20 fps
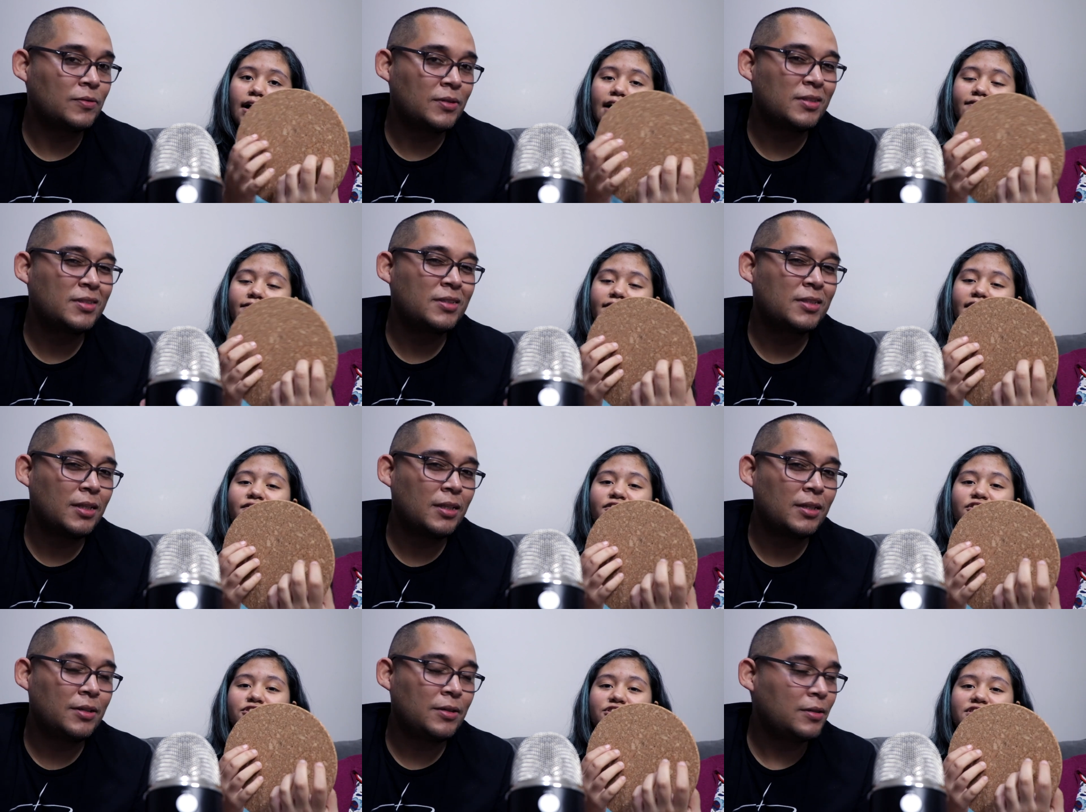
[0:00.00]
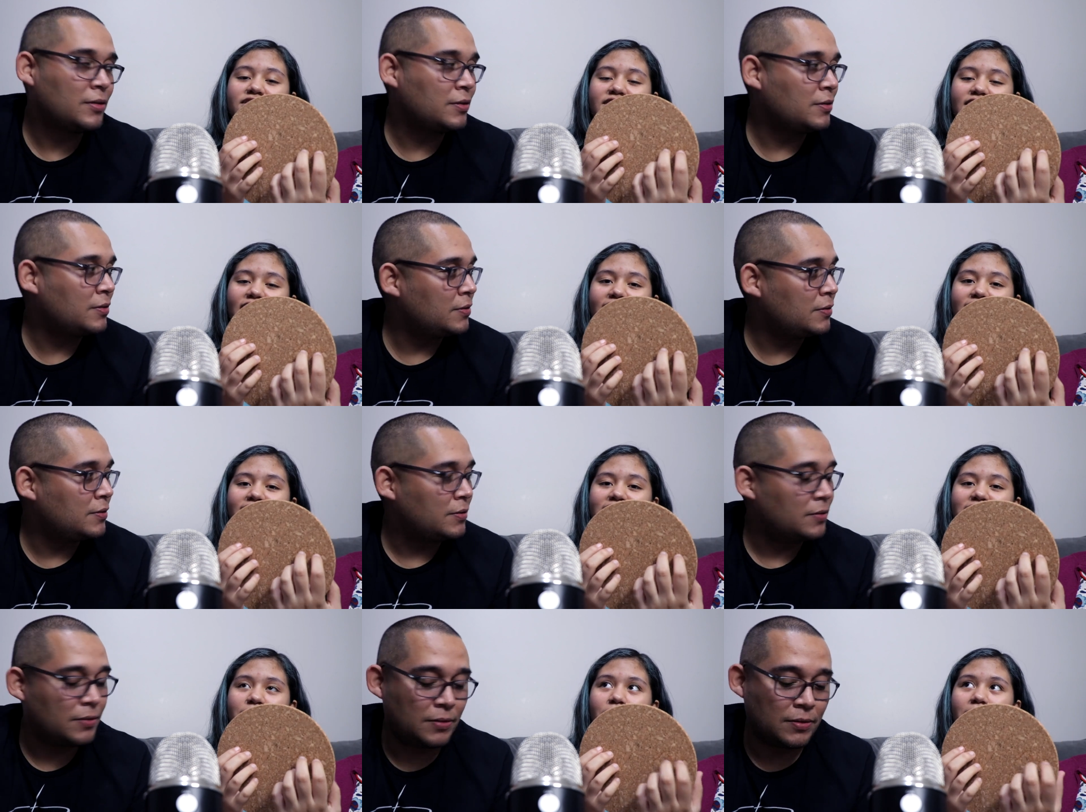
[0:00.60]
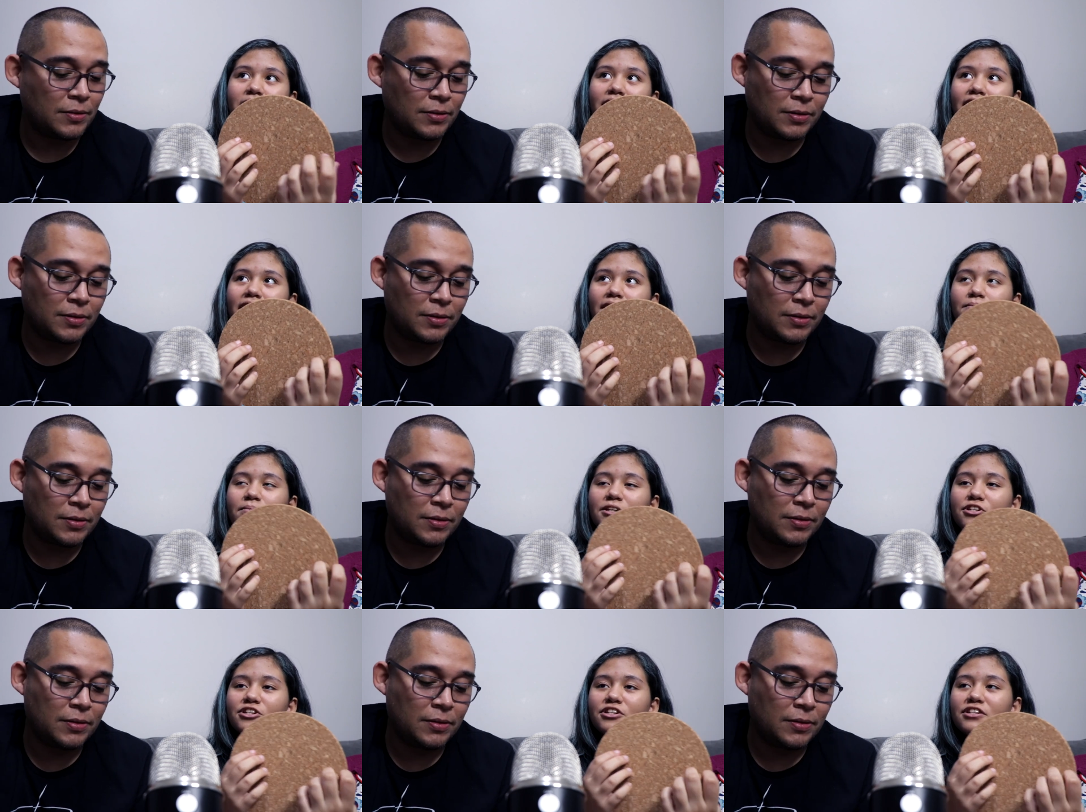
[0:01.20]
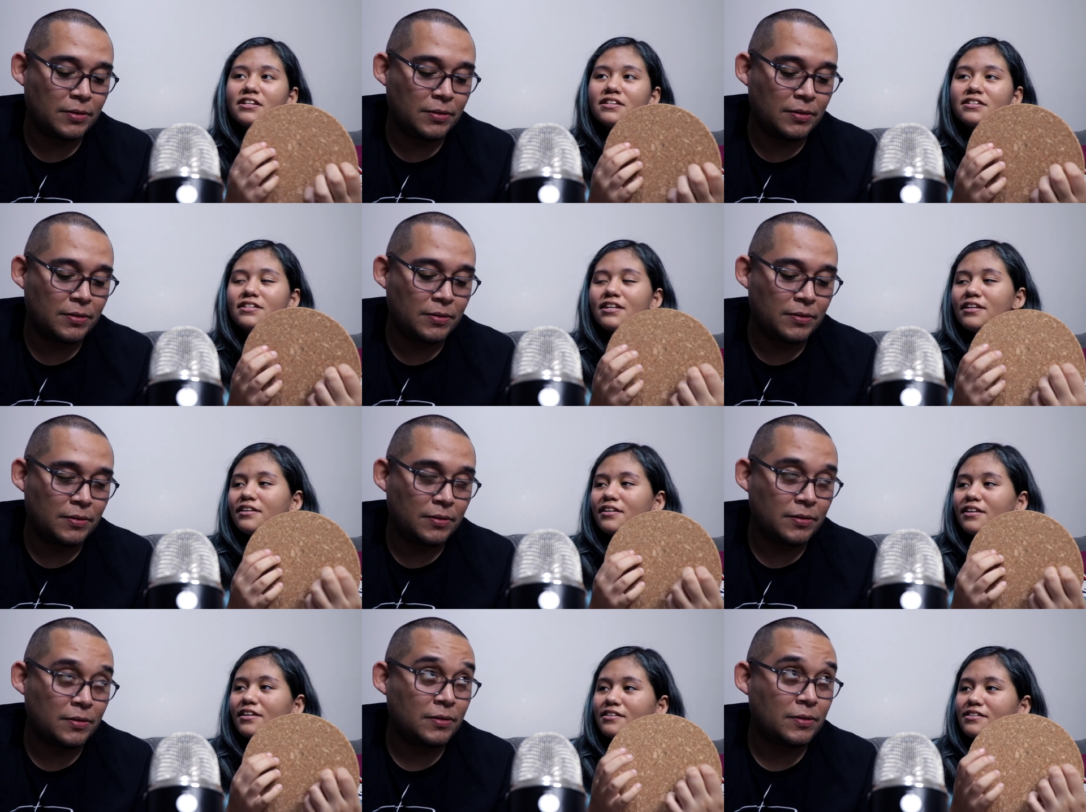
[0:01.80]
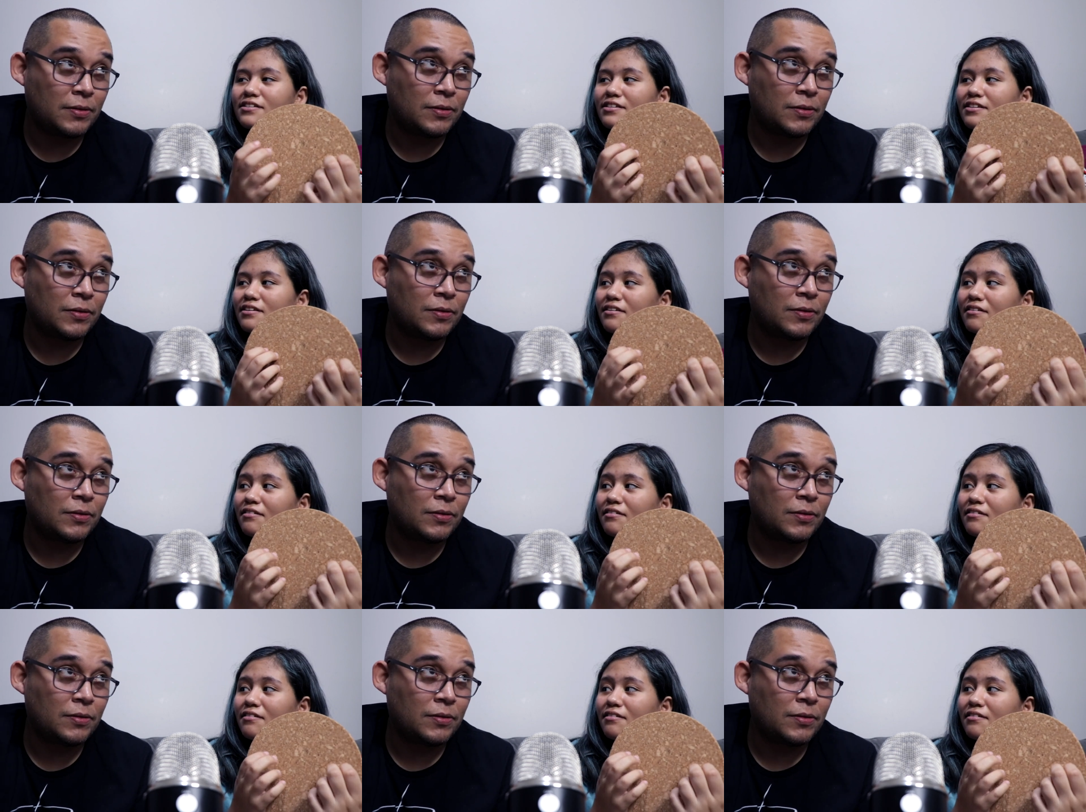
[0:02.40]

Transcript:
Speaker 1: I've never said spitting image in a sentence,